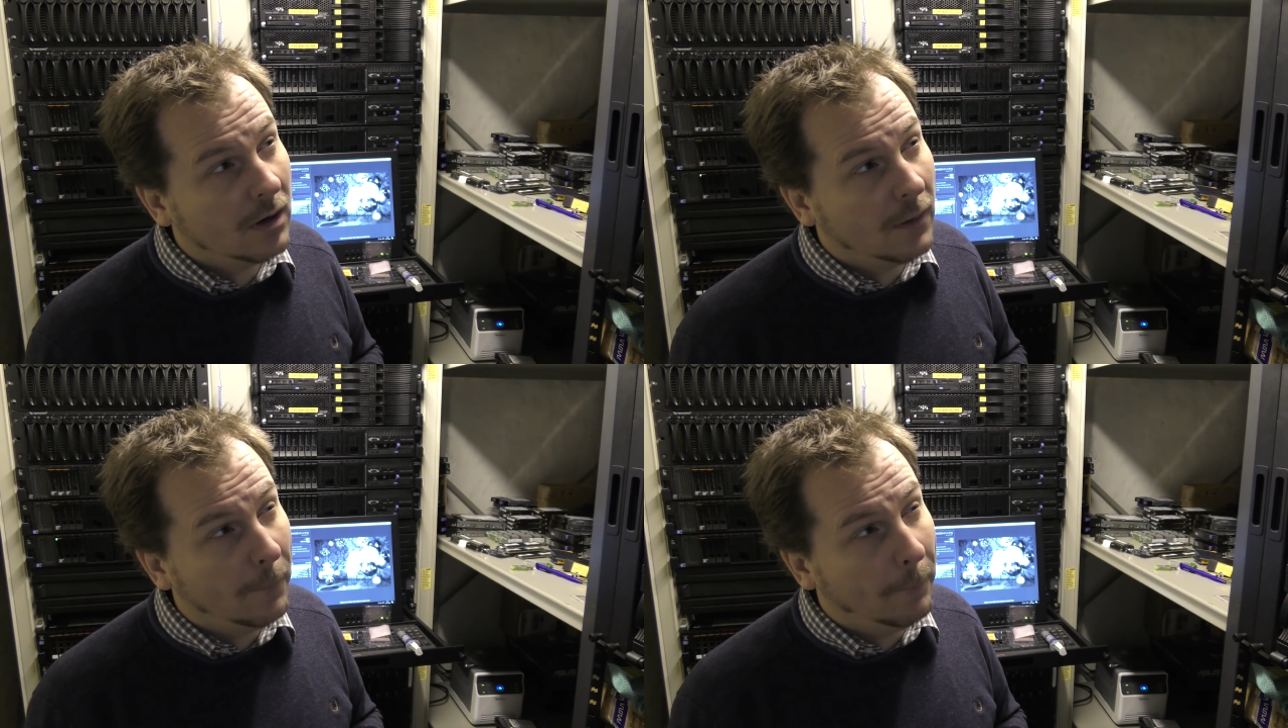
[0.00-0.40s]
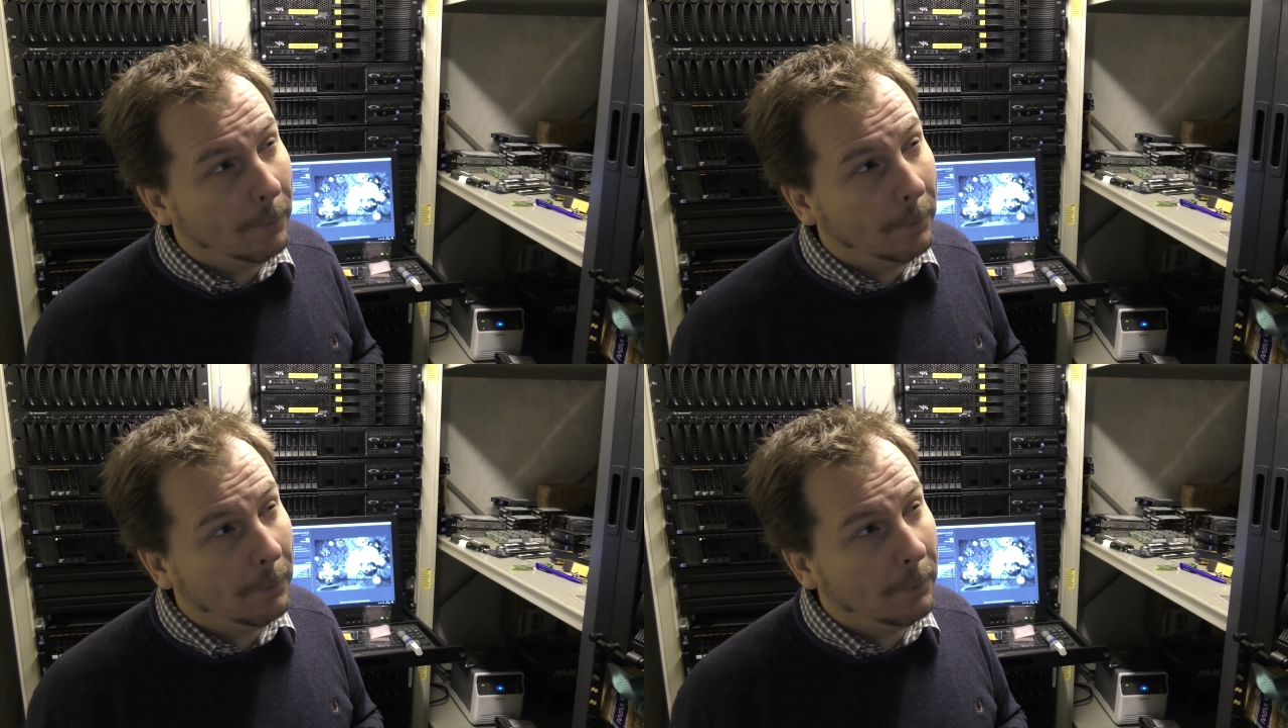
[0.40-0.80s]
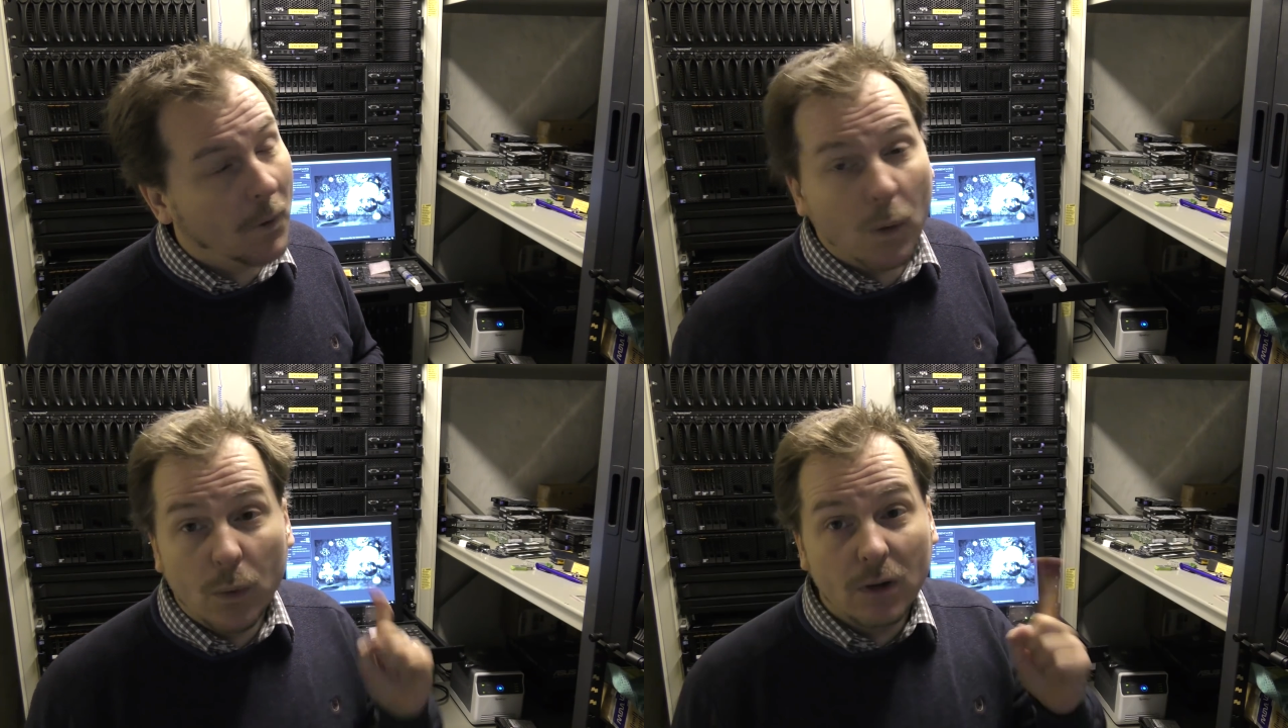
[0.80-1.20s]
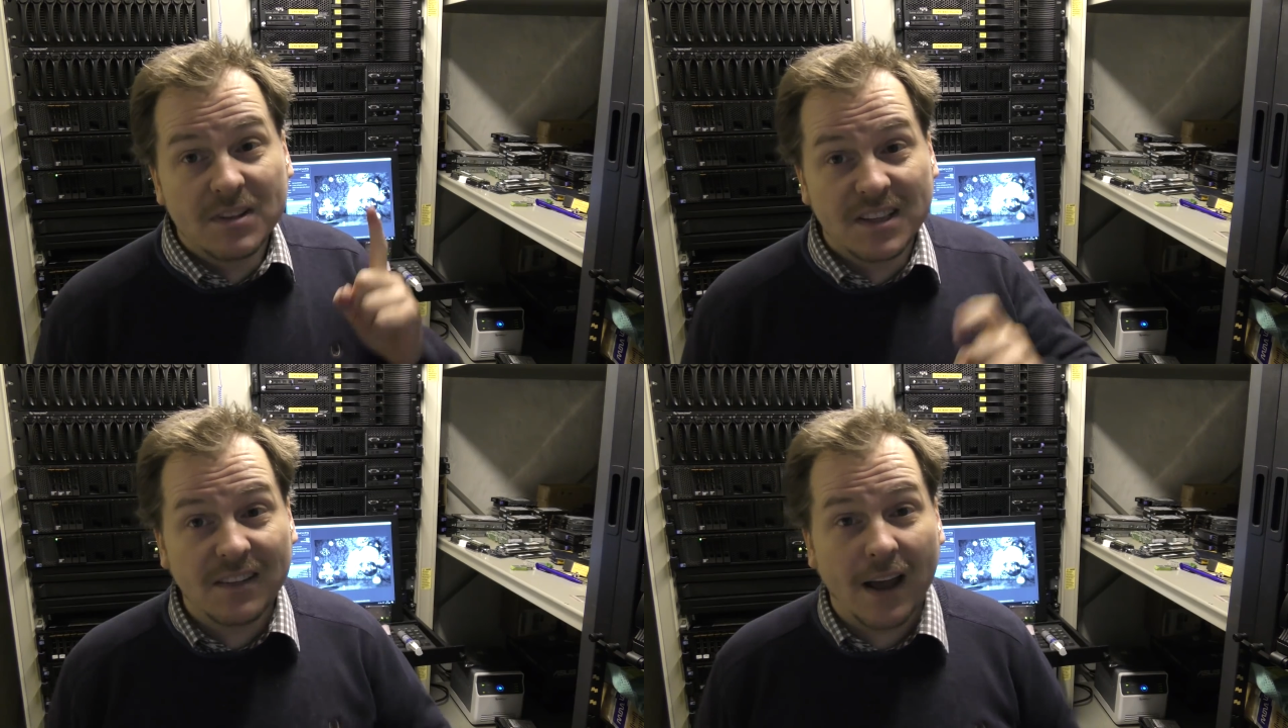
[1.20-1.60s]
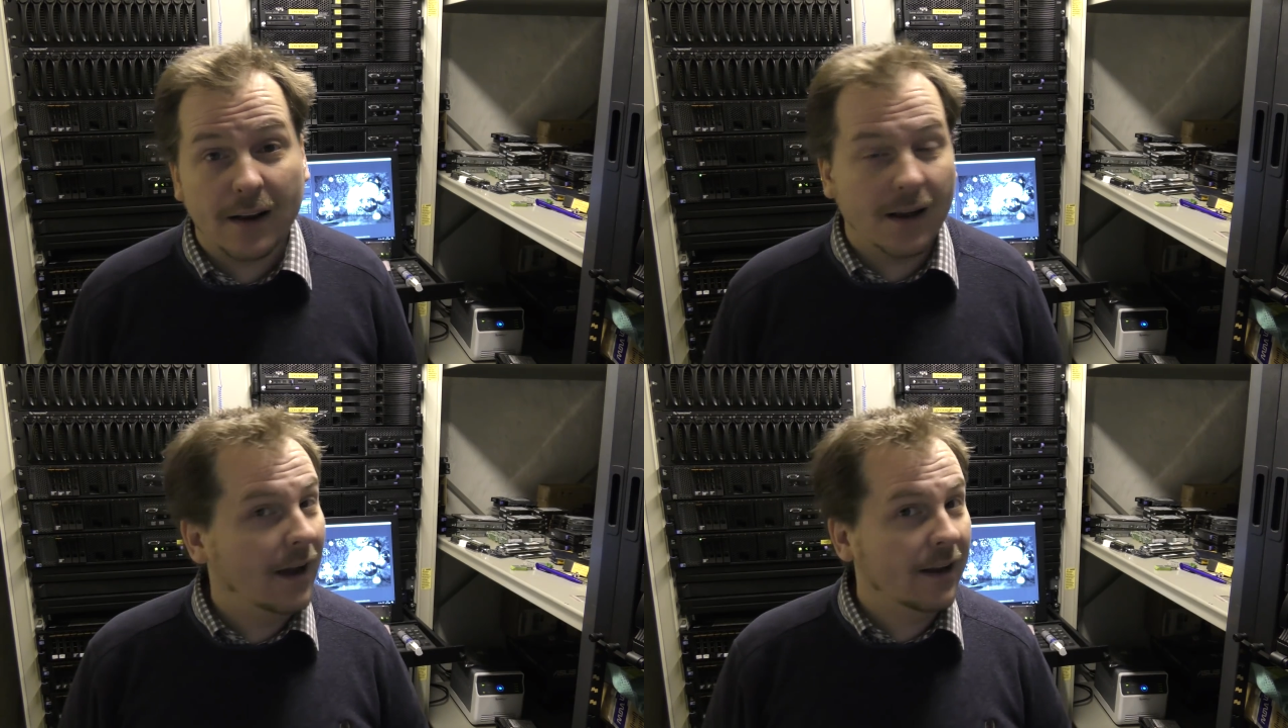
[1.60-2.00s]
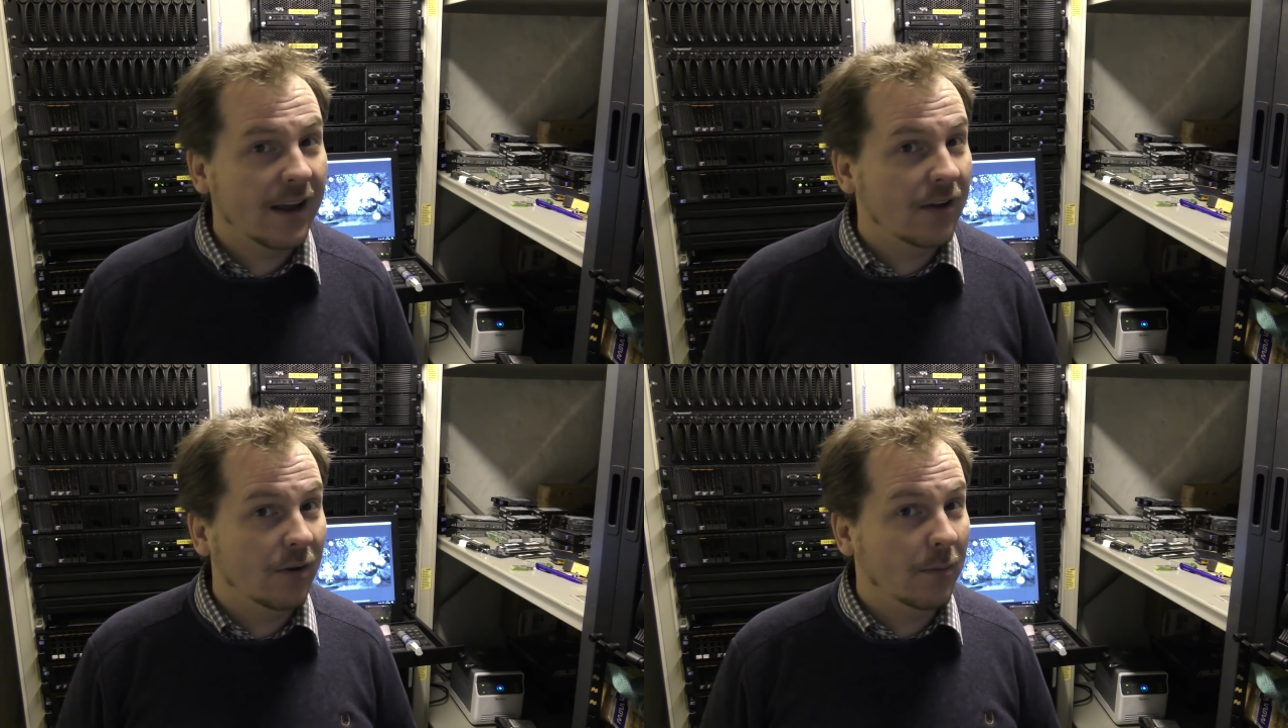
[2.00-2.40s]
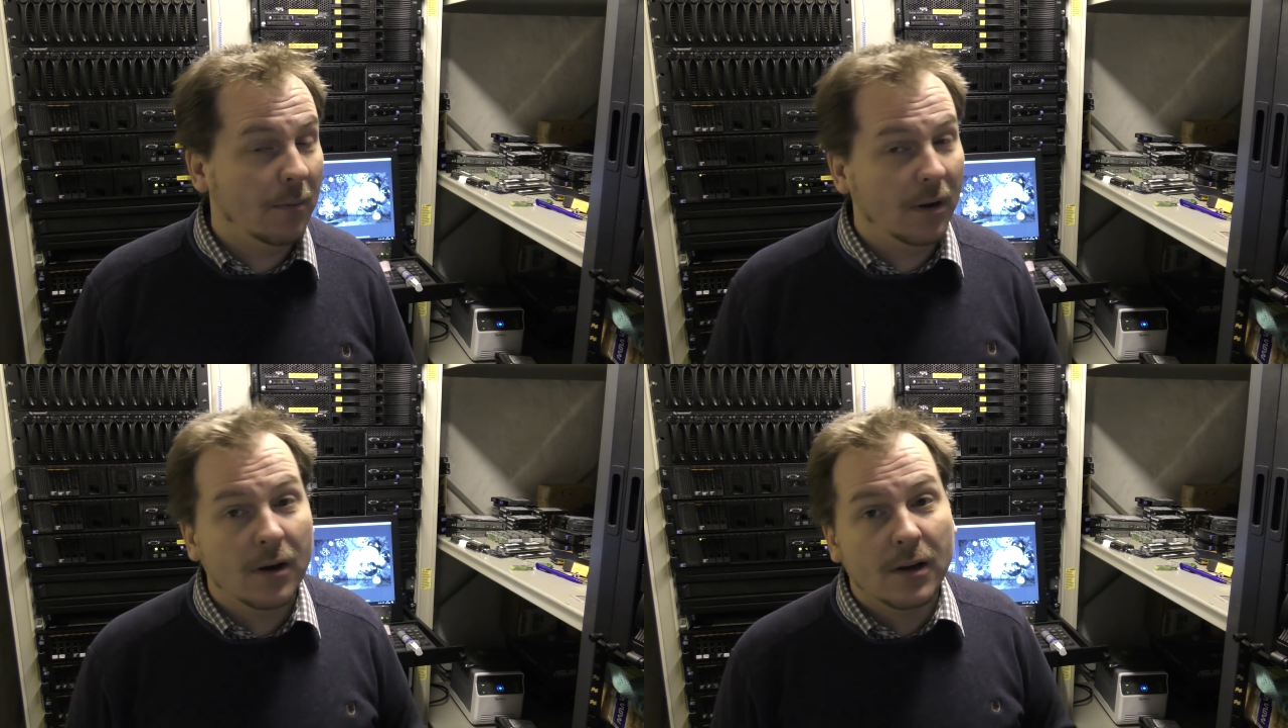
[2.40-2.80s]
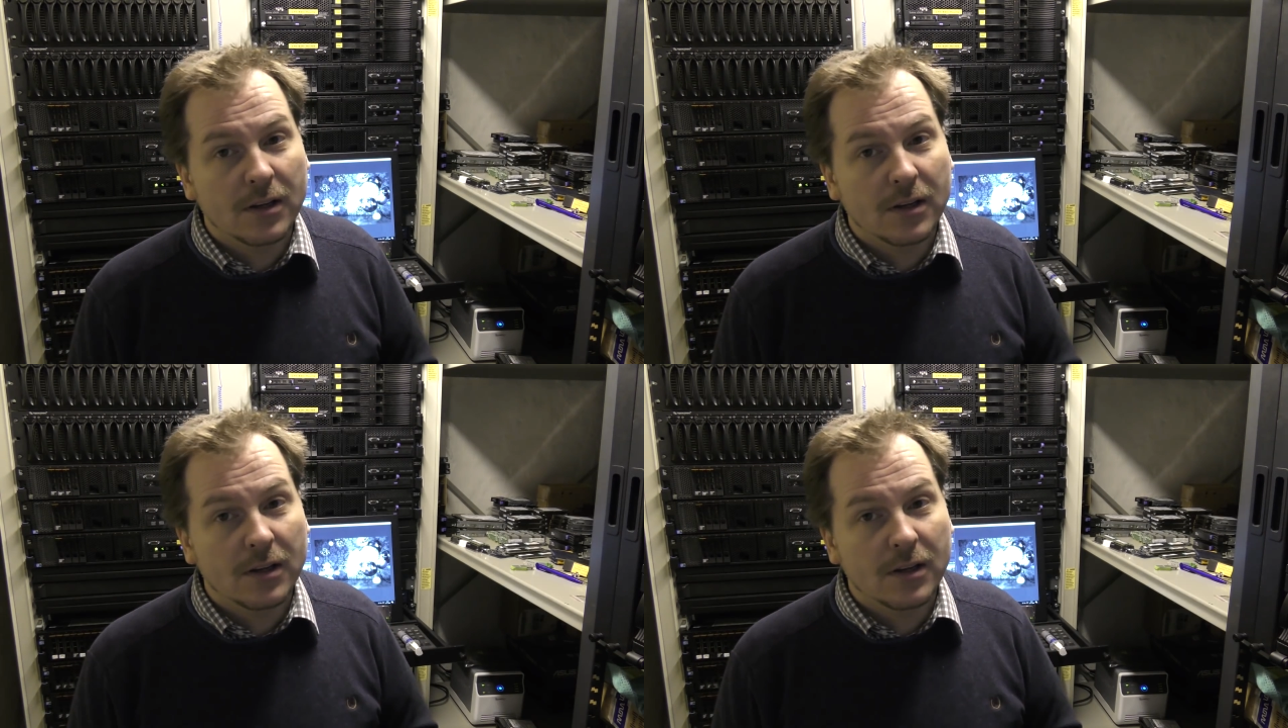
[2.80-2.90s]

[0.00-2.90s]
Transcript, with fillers: Um, we'll see that, I can't remember.